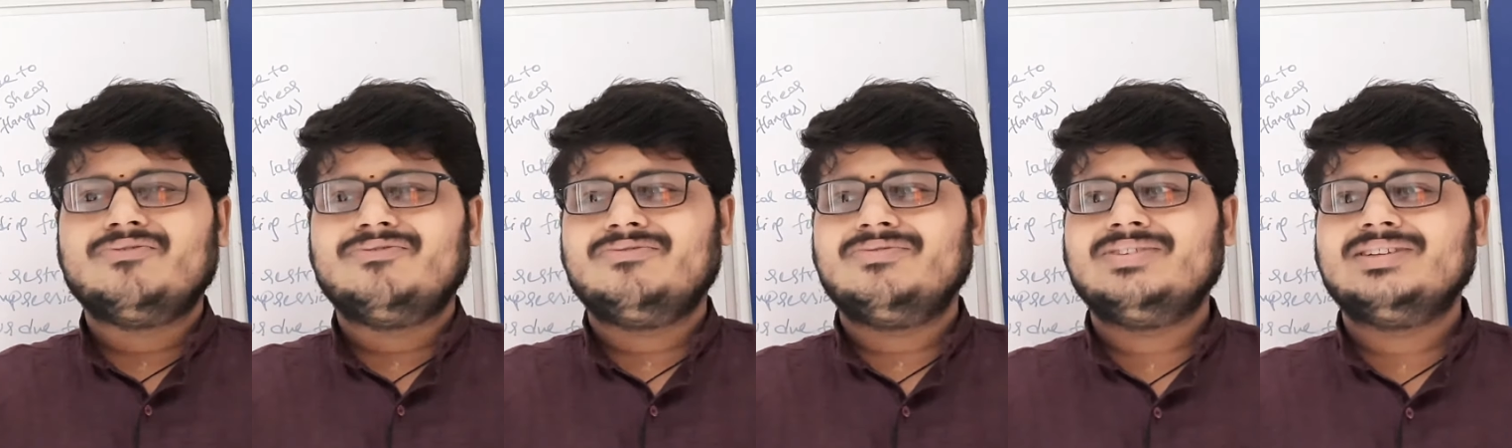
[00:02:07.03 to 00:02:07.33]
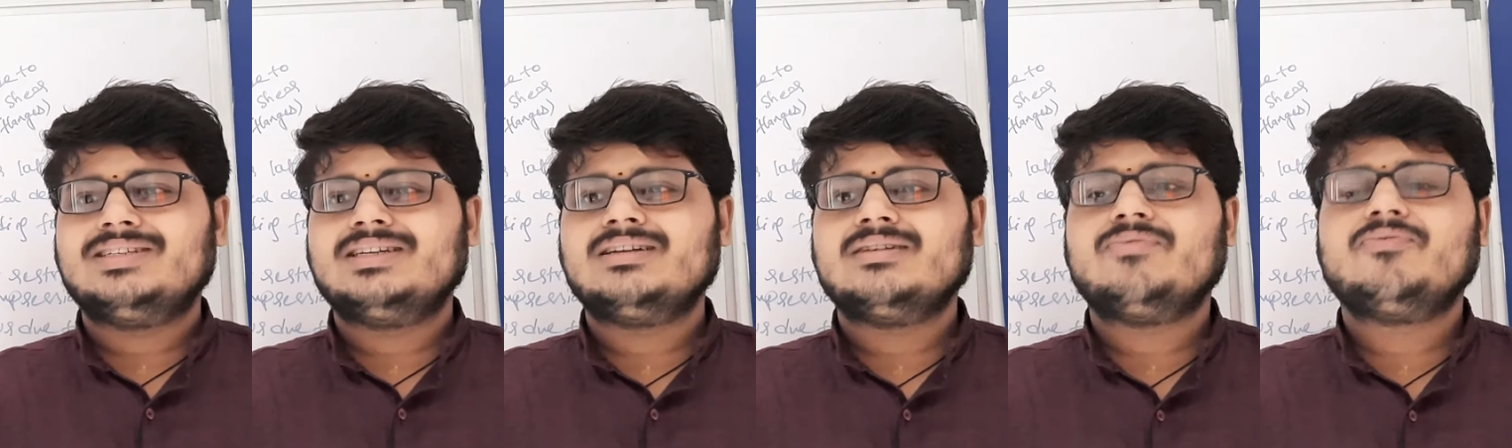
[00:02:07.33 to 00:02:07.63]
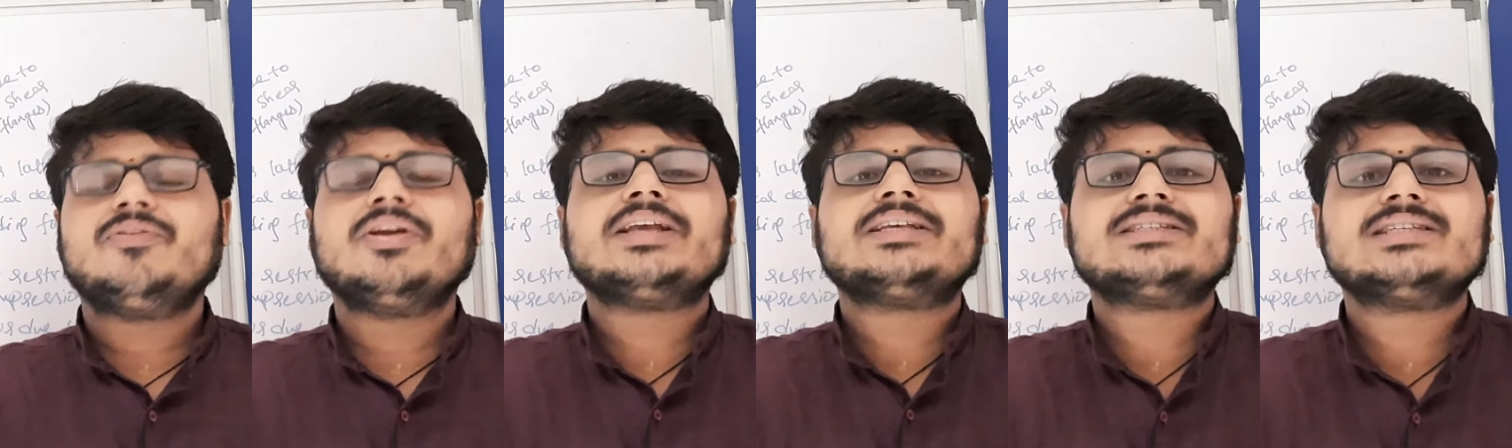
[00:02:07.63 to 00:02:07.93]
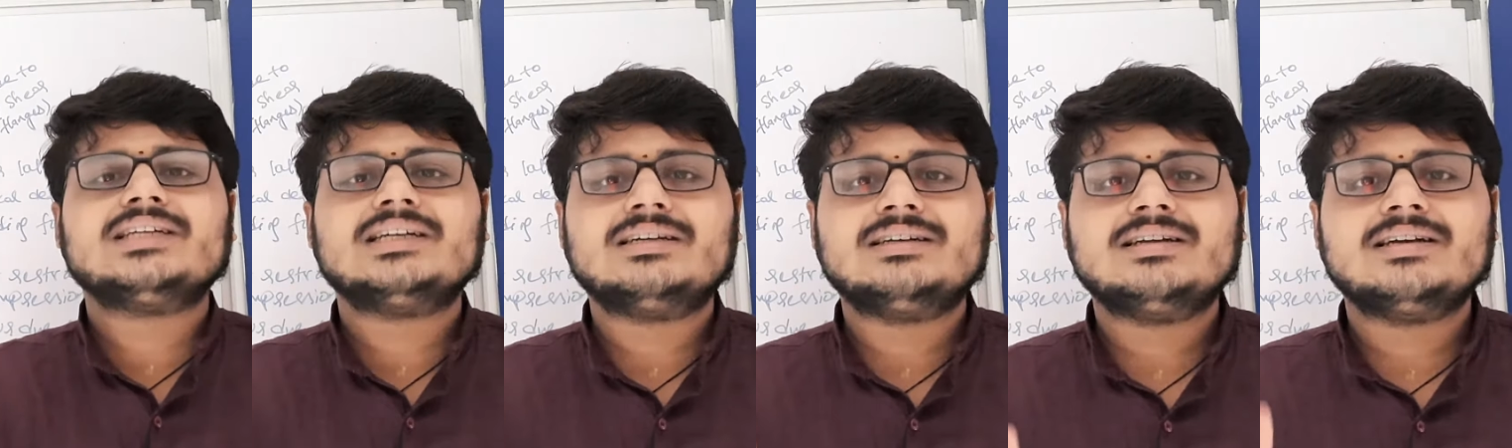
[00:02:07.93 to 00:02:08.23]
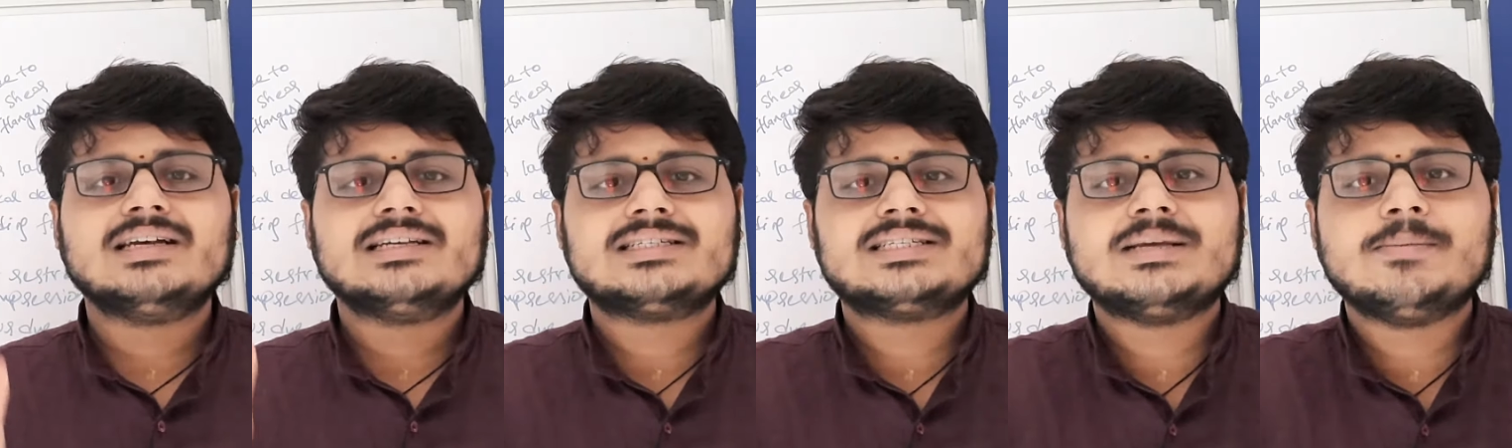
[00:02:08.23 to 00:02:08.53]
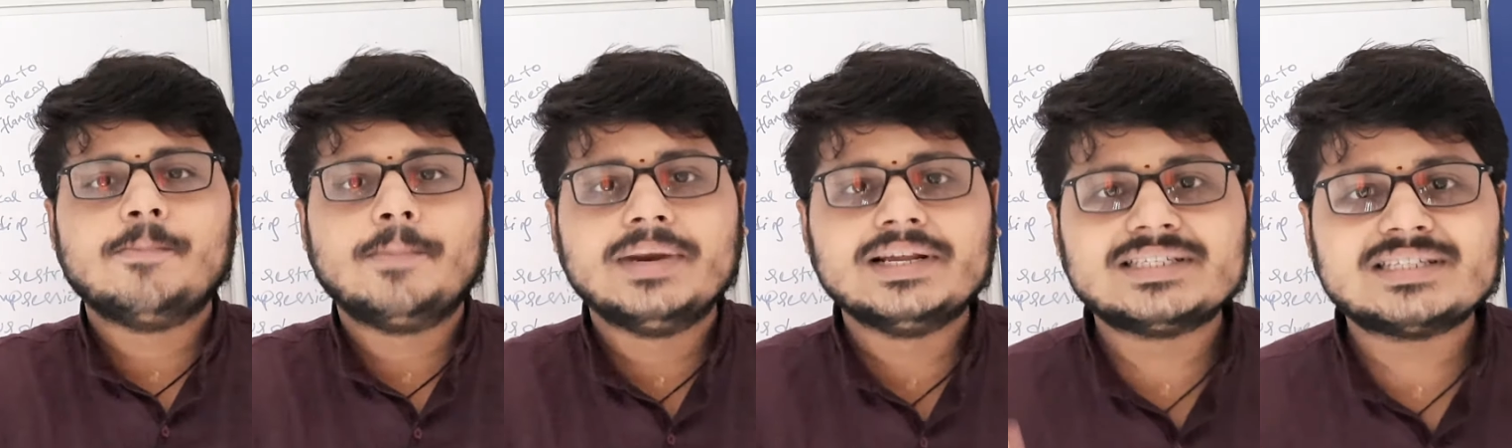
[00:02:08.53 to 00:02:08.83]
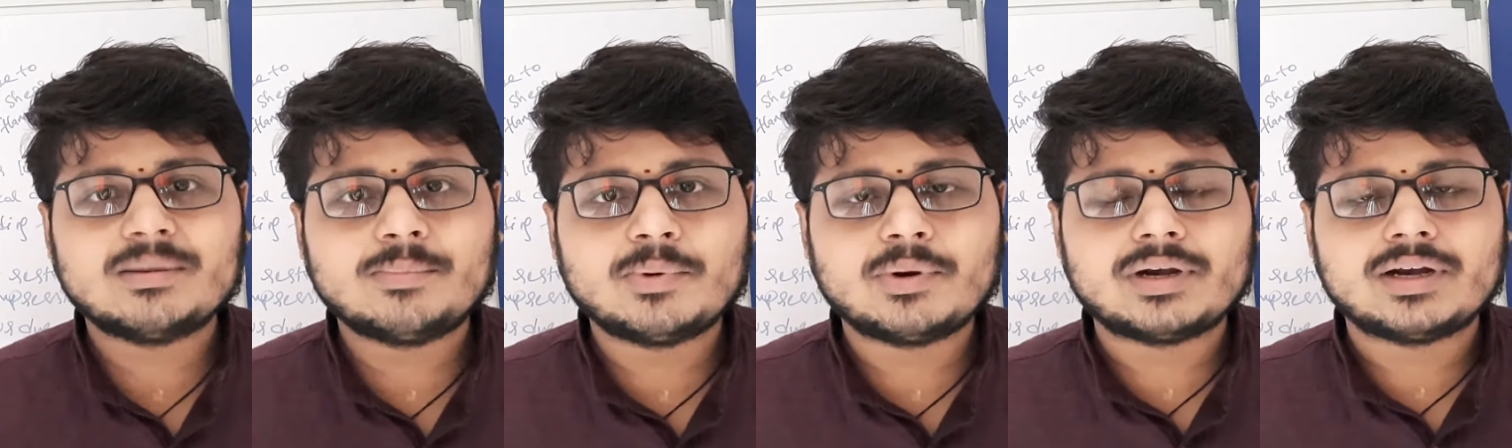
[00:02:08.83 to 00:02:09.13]
which is fixed, simply
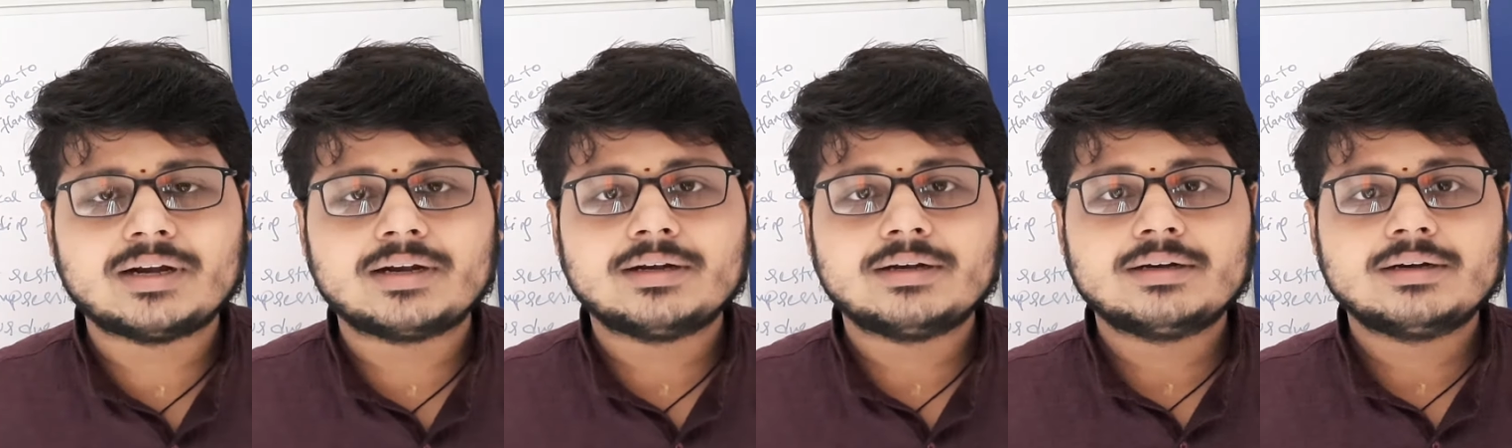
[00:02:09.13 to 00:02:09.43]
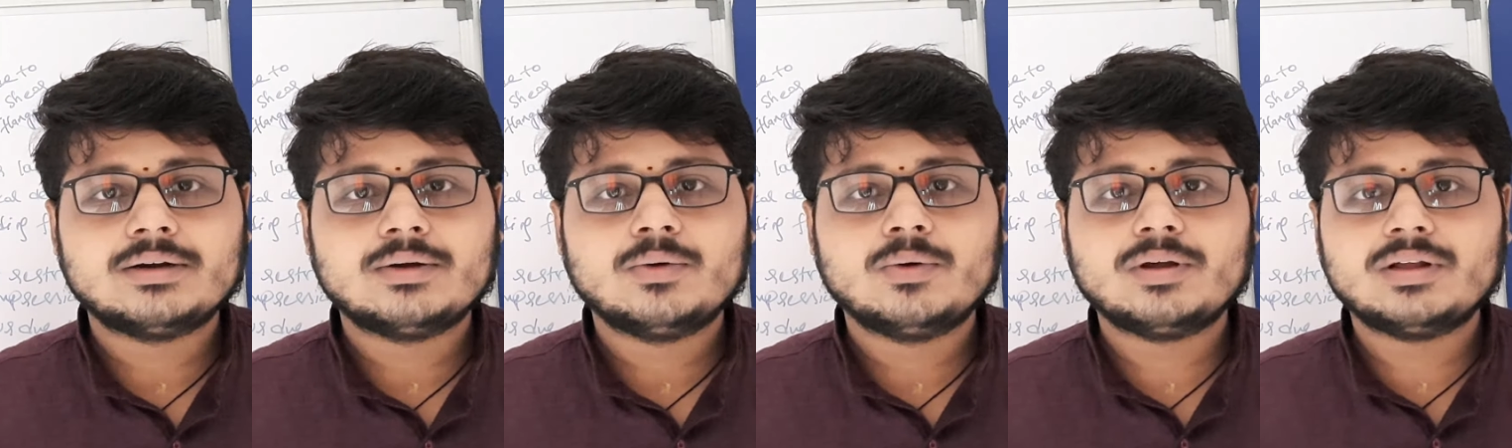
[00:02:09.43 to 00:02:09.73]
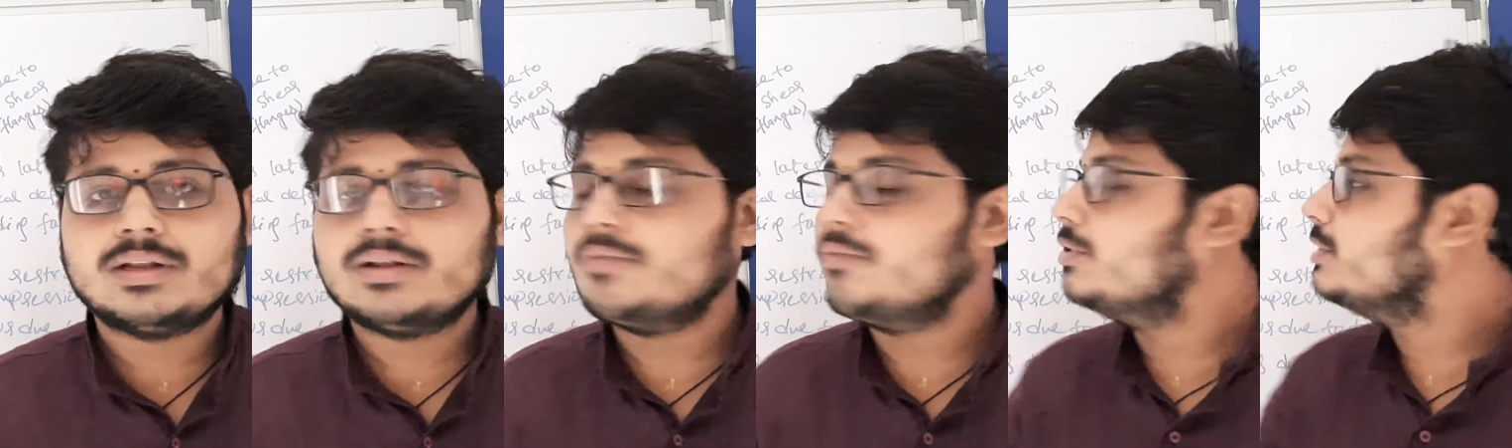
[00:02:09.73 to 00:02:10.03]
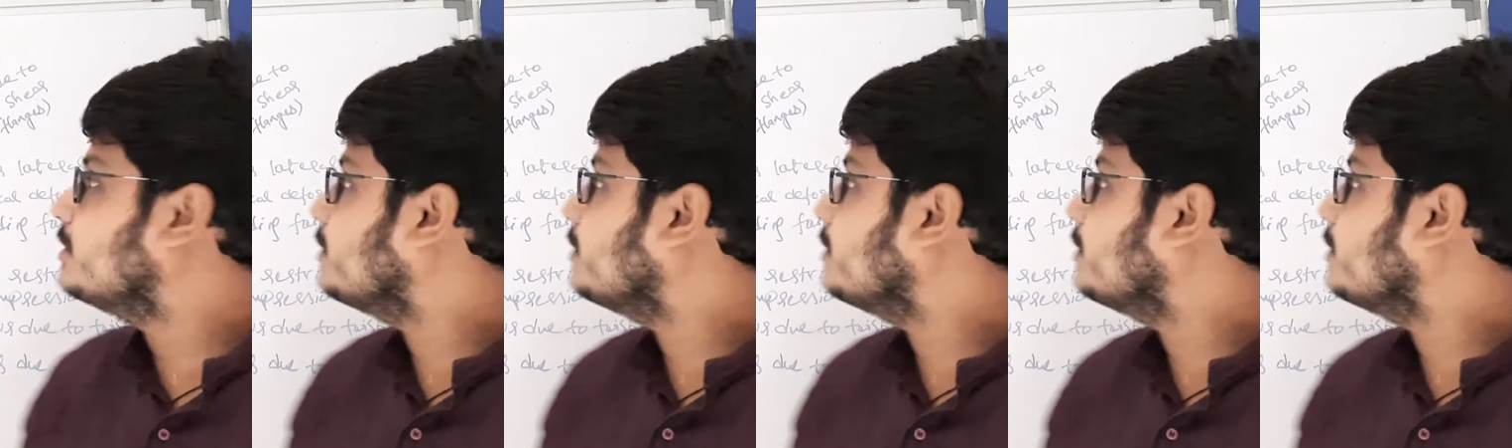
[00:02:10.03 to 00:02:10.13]
supported, which